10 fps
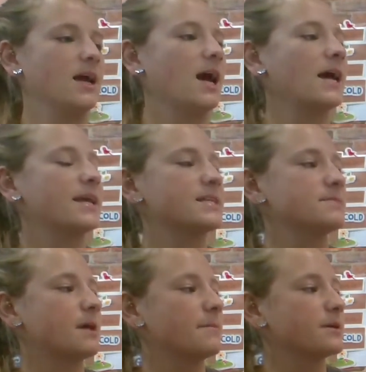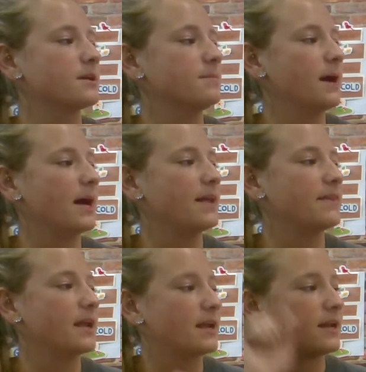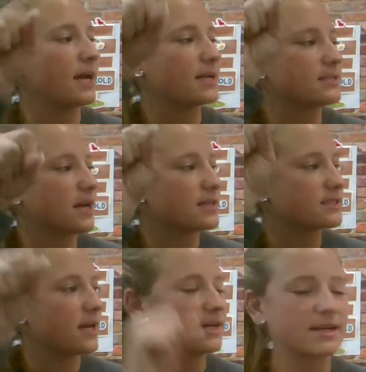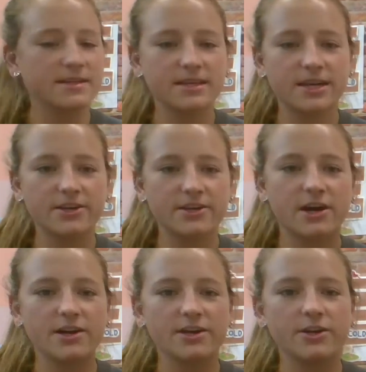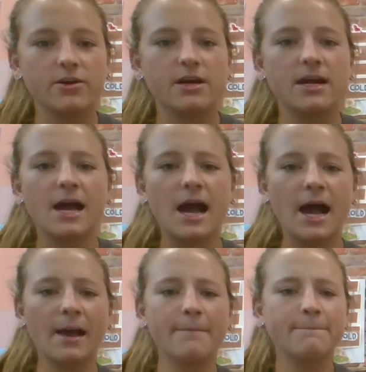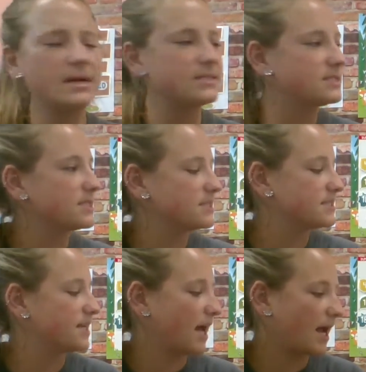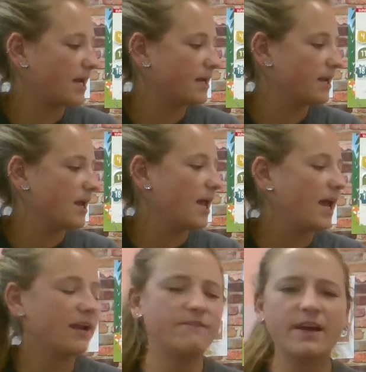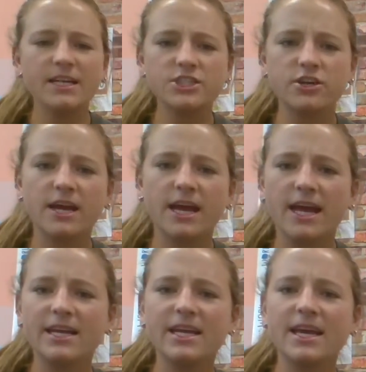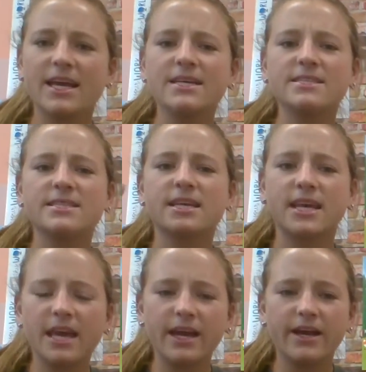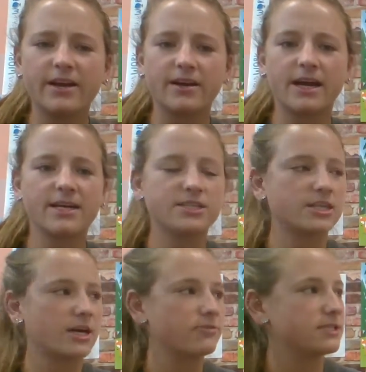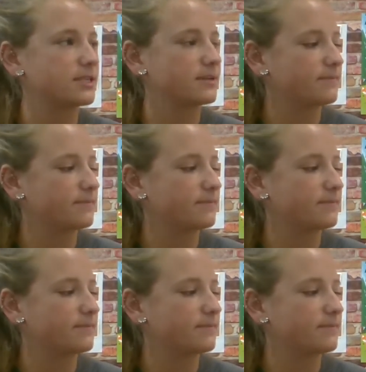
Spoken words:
I kiss Mommy goodbye, then knock, knock, knock on the kindergarten door. I bust inside. Adventure Annie is here, I shout.